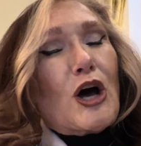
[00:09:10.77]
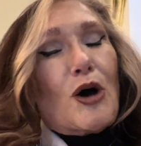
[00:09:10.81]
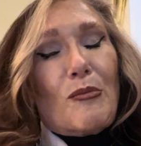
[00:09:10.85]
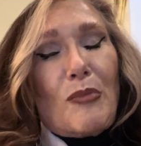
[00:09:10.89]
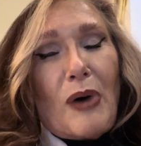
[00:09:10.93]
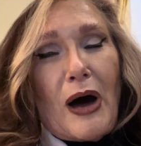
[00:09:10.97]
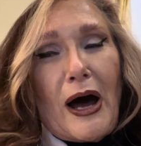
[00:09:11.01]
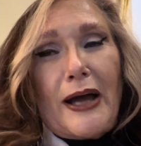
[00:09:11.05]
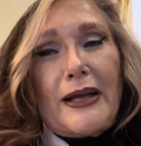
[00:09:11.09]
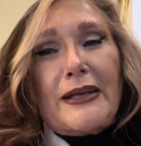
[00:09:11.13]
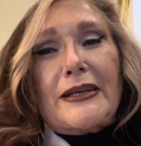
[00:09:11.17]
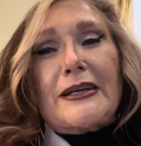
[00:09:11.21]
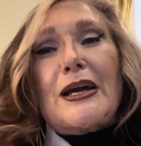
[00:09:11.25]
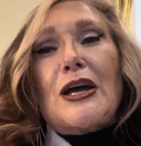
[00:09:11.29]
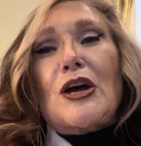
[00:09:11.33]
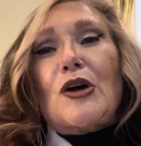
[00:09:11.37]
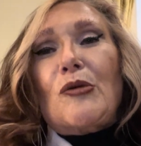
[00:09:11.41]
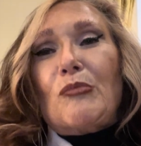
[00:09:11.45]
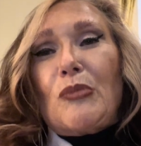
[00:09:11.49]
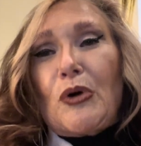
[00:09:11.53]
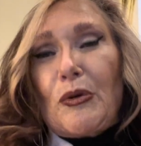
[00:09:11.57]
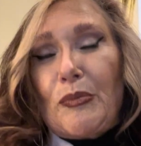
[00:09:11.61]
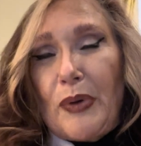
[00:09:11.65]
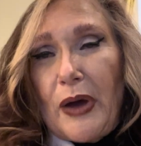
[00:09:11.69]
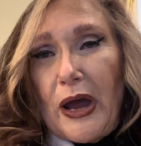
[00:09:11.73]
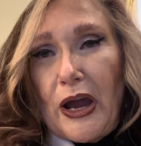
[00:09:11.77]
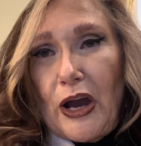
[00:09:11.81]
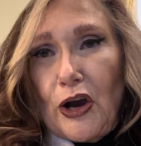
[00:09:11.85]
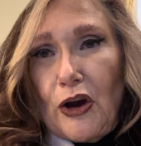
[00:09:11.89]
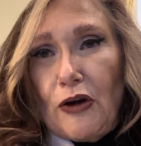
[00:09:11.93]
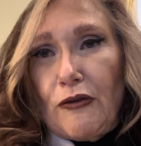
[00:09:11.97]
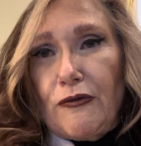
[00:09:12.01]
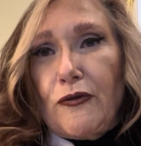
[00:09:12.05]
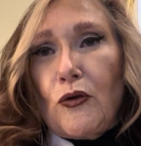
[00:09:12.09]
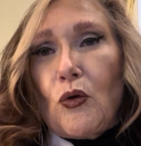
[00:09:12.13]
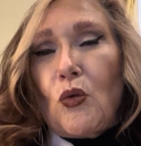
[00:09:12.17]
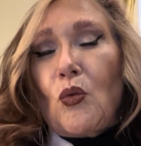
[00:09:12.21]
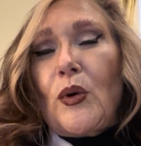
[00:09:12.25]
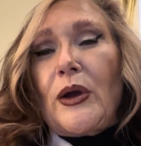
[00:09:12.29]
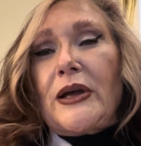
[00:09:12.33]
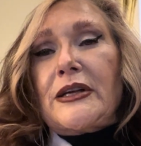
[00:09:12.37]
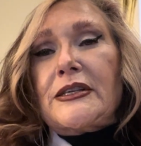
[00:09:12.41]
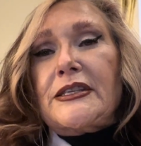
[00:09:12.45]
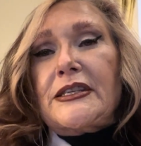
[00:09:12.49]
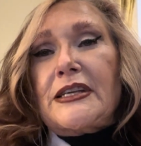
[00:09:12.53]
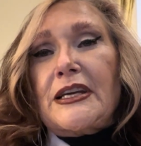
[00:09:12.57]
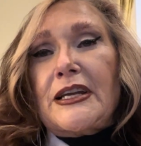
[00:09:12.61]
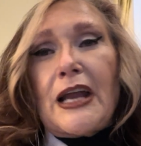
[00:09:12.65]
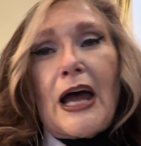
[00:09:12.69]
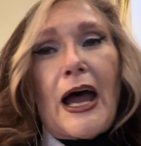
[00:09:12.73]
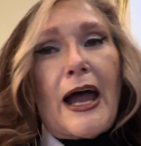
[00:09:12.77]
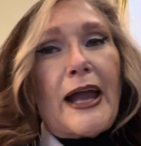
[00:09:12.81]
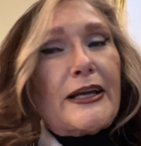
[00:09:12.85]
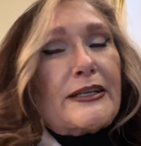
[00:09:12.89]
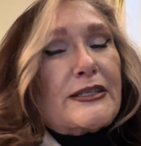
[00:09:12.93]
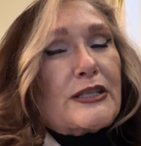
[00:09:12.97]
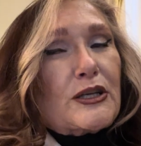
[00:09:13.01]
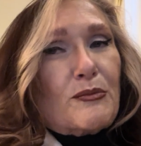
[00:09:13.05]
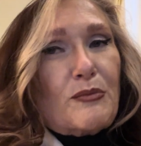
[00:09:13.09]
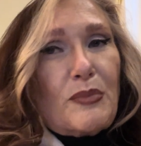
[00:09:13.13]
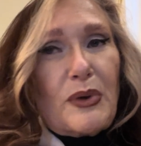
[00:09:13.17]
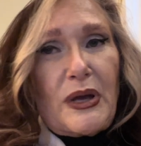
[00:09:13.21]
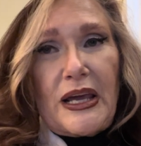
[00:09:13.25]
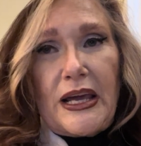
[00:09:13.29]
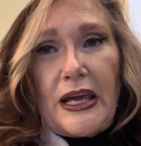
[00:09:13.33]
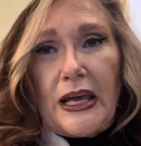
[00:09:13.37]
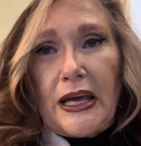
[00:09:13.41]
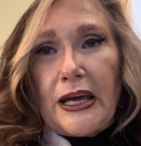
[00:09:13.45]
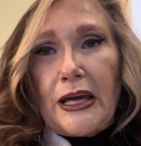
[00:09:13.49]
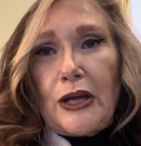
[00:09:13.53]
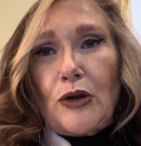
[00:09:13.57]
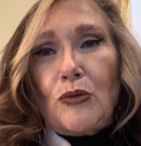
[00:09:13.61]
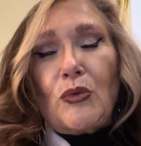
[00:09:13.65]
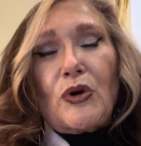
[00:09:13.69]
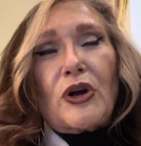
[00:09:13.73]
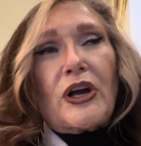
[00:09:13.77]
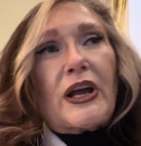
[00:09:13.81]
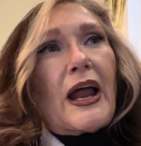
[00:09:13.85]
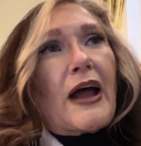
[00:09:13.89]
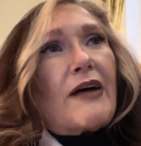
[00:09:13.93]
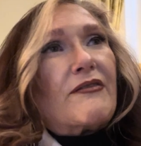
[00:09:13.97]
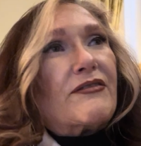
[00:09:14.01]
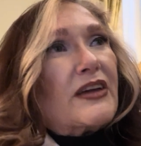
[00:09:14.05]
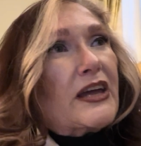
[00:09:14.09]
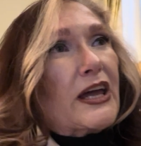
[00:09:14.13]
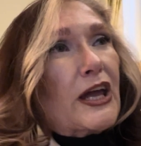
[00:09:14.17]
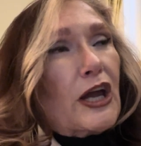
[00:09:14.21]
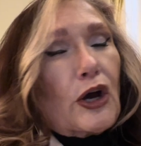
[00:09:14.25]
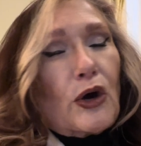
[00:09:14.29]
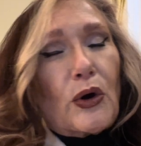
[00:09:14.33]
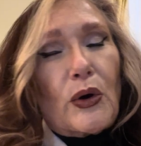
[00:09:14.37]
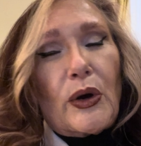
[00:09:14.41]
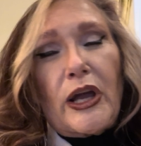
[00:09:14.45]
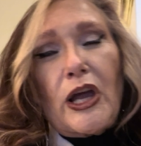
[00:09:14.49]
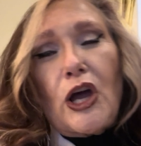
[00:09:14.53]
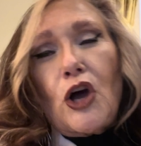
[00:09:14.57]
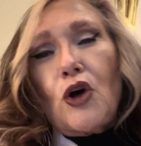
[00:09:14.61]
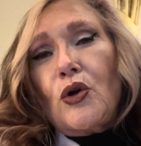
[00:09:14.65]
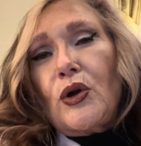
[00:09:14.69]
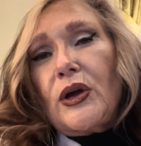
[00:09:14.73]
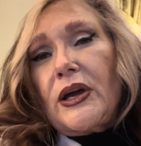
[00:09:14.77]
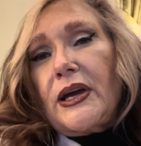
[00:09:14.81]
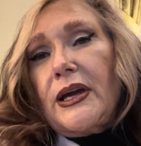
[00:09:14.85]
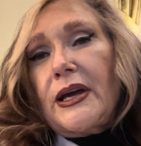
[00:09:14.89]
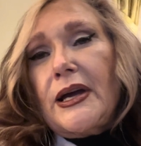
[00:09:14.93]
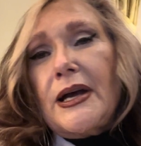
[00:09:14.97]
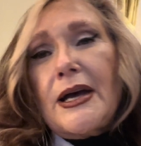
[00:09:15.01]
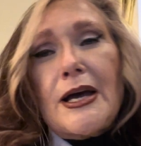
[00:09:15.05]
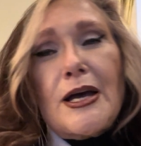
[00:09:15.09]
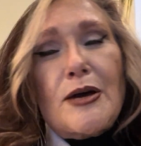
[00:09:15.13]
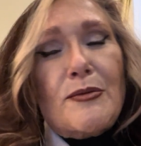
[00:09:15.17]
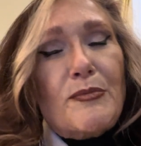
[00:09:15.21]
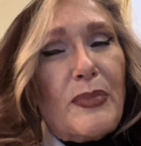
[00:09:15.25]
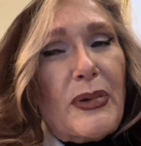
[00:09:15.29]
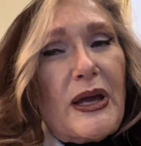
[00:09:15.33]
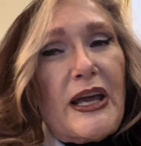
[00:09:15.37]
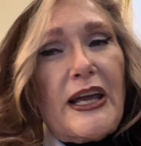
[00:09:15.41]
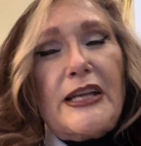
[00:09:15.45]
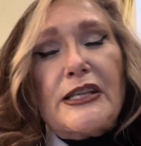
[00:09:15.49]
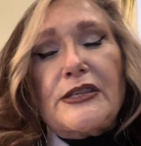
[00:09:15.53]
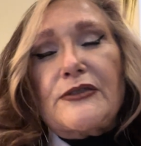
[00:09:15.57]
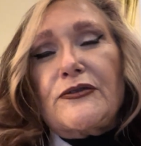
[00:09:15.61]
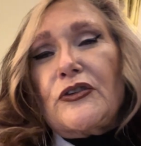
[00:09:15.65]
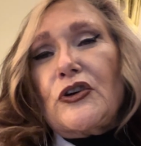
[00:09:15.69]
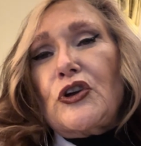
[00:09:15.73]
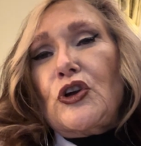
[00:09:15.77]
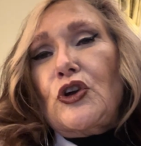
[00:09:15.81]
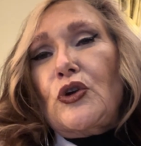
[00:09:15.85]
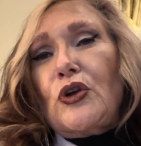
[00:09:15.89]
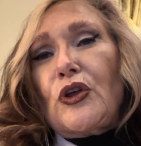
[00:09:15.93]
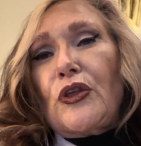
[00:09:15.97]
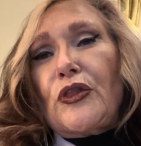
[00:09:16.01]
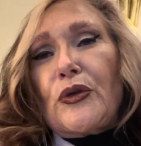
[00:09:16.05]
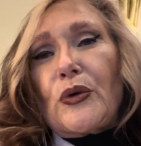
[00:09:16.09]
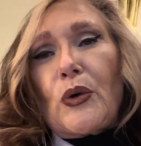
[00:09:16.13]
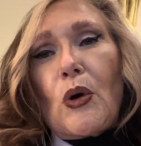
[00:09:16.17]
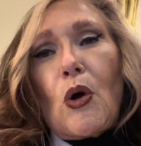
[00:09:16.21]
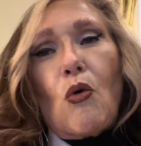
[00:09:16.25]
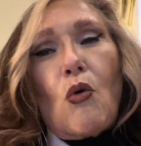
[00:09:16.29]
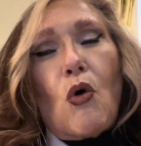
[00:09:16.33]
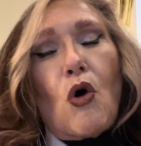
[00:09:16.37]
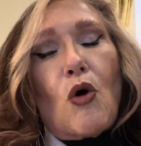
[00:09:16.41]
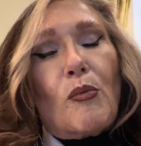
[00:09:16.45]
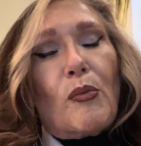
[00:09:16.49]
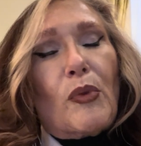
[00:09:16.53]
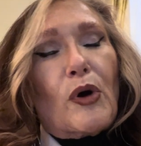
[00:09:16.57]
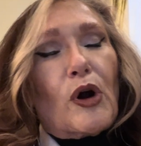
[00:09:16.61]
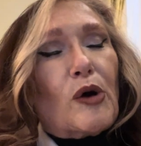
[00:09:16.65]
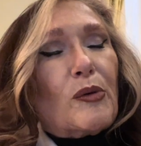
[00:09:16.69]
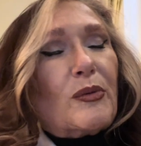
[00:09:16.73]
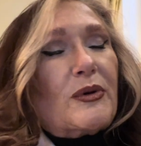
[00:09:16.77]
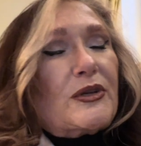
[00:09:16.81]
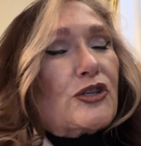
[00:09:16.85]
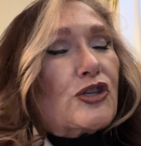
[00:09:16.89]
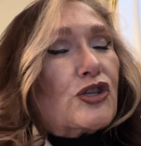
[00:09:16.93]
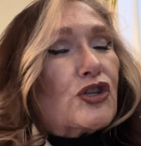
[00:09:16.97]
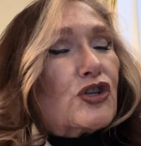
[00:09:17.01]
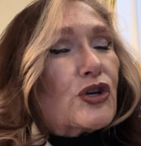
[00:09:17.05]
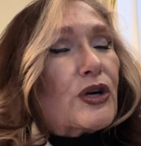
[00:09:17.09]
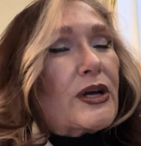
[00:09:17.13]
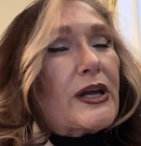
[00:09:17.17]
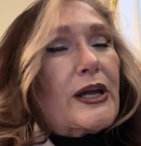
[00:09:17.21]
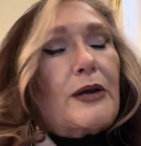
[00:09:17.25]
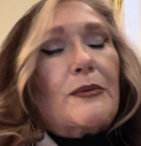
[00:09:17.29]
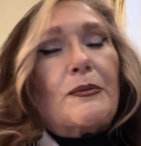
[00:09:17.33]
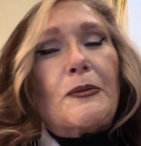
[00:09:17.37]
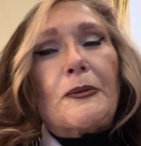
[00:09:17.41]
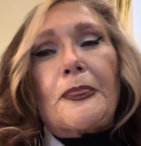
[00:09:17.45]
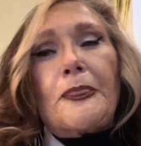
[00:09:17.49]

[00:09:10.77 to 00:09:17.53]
But prepare for Wednesday night to be in. We're going to have karaoke, beads for you to throw on Bourbon Street,